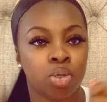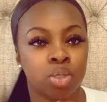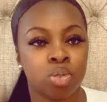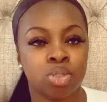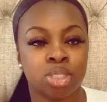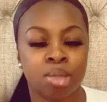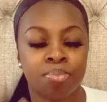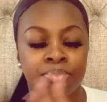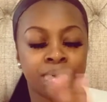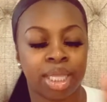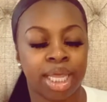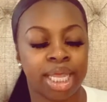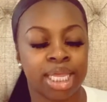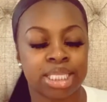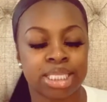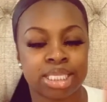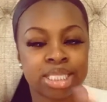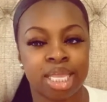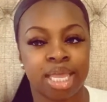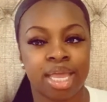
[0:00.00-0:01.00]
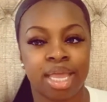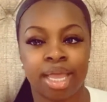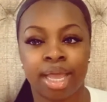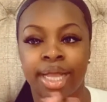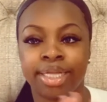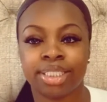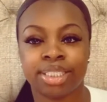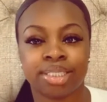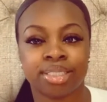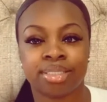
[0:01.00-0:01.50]
using blades thing,
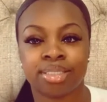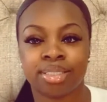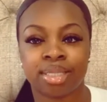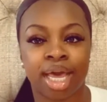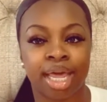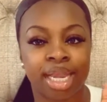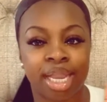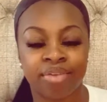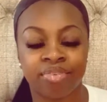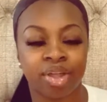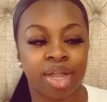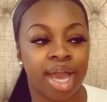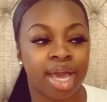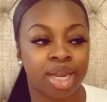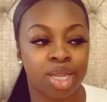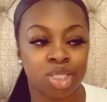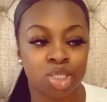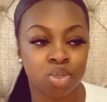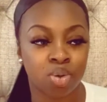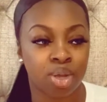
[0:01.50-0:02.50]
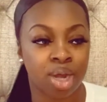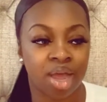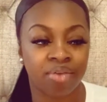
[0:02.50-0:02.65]
I never got into it.